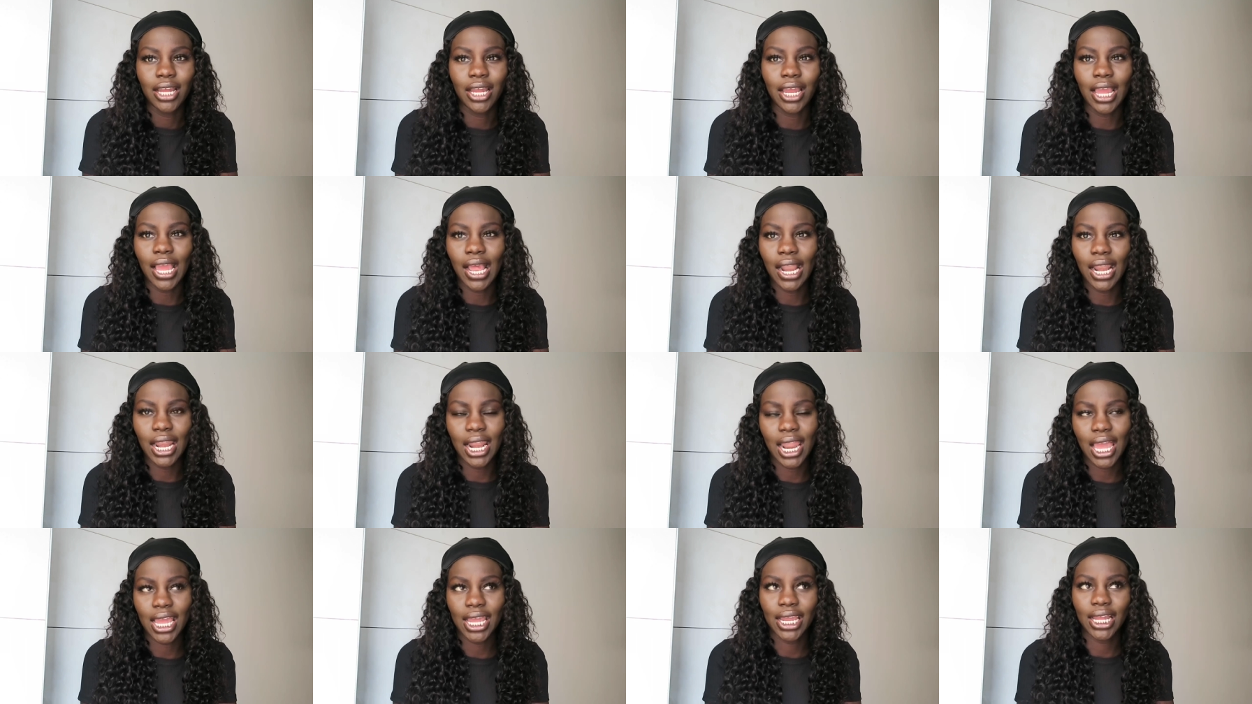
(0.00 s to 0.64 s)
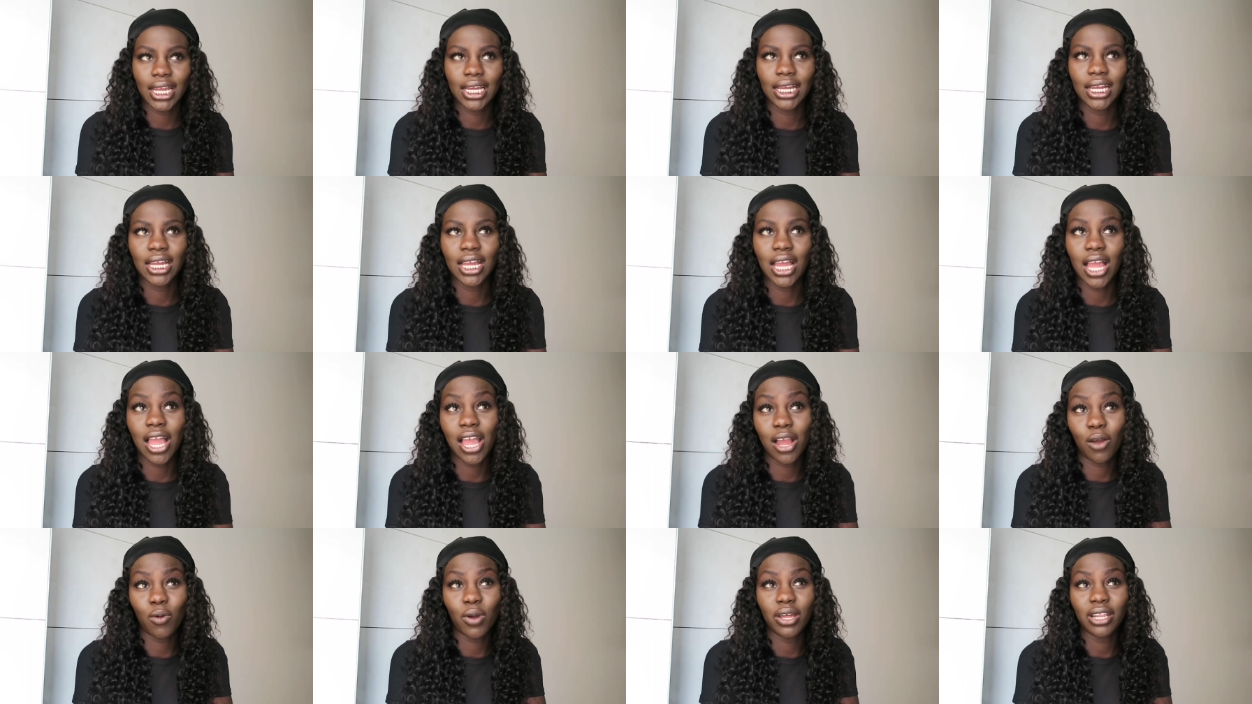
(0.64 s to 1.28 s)
And like,
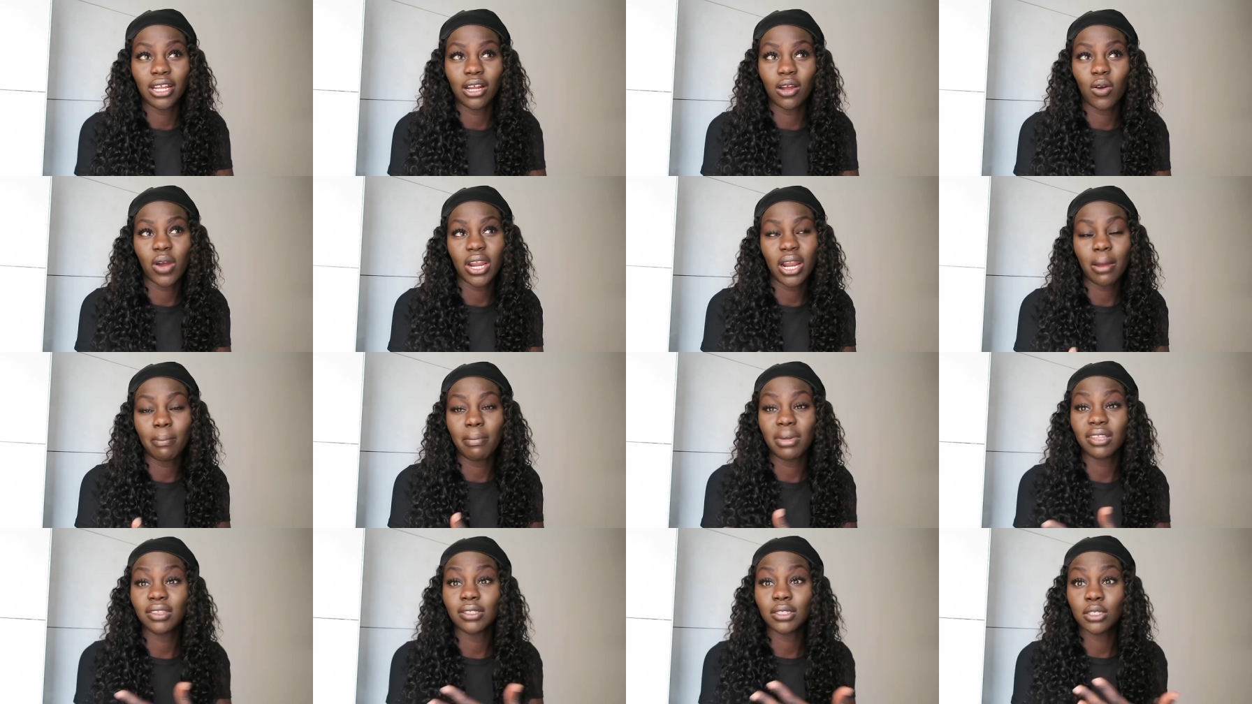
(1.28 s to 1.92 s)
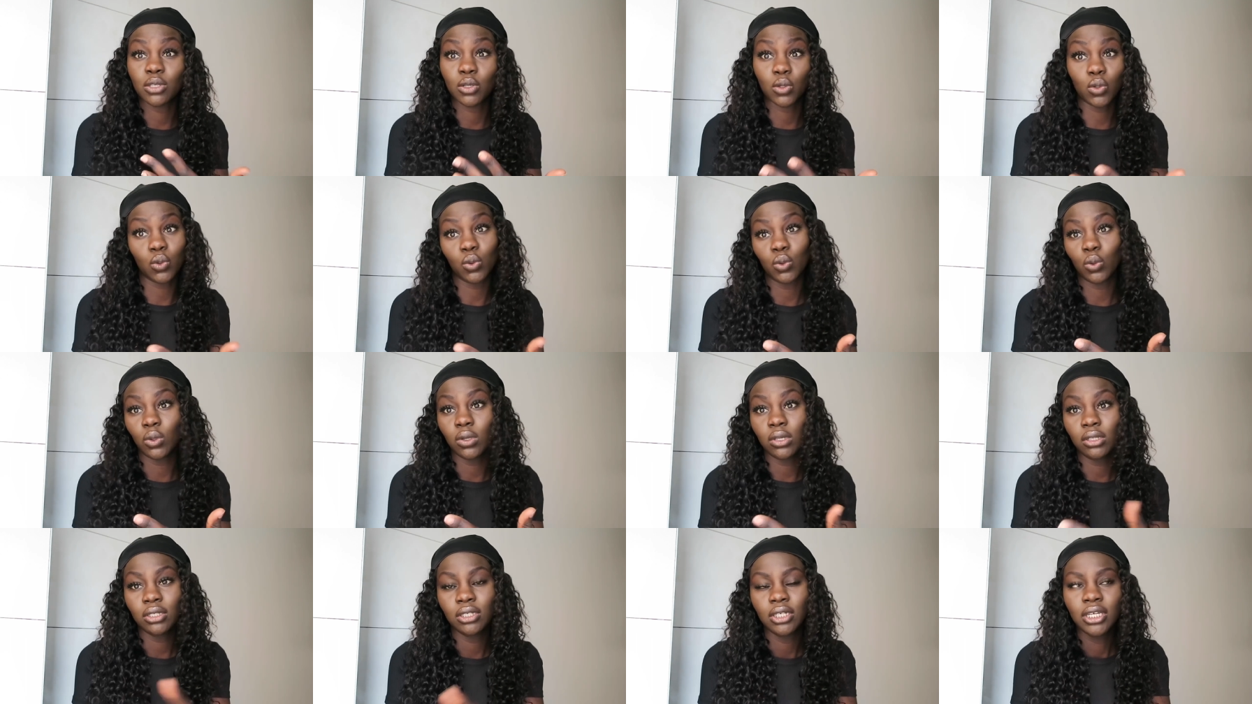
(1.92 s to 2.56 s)
and what, what I'm at school,